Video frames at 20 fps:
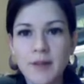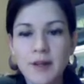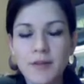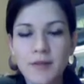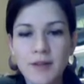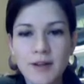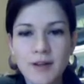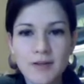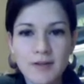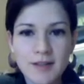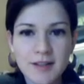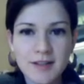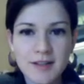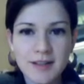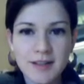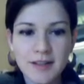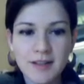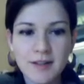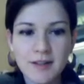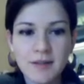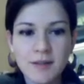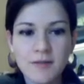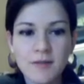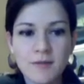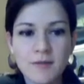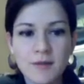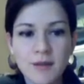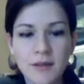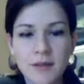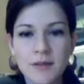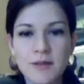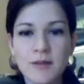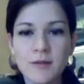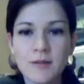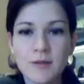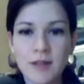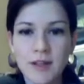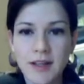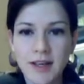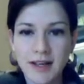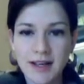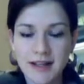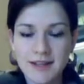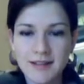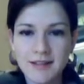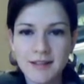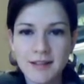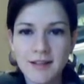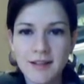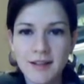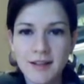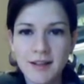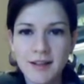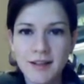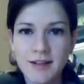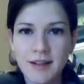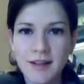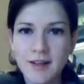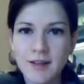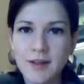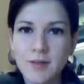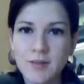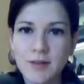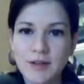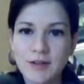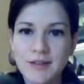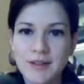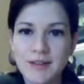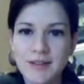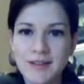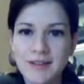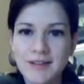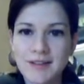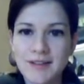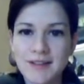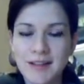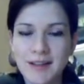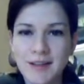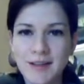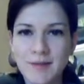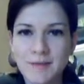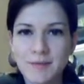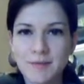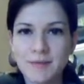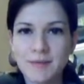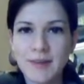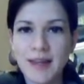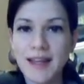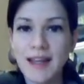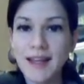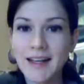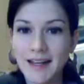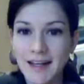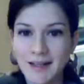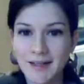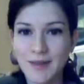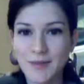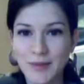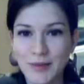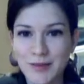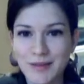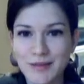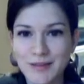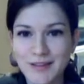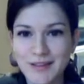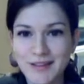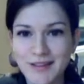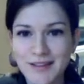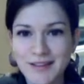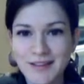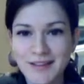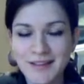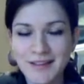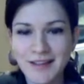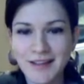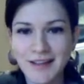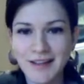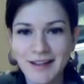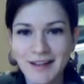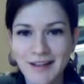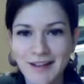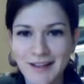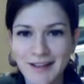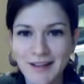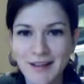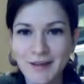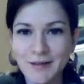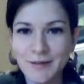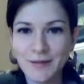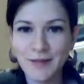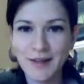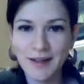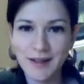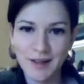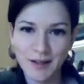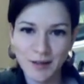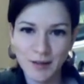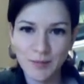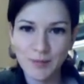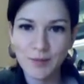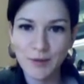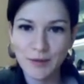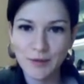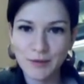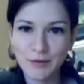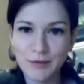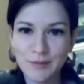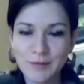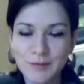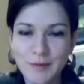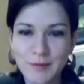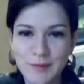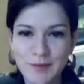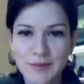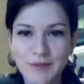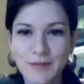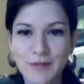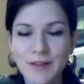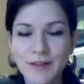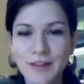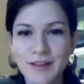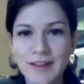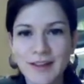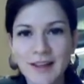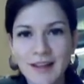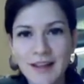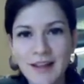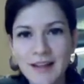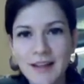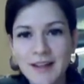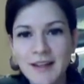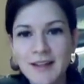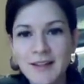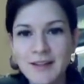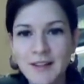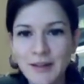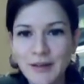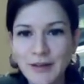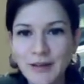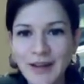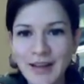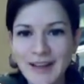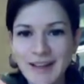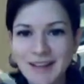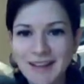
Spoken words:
if you're interested, you should really ask your acupuncturist, an acupuncturist, if they can help you specifically. So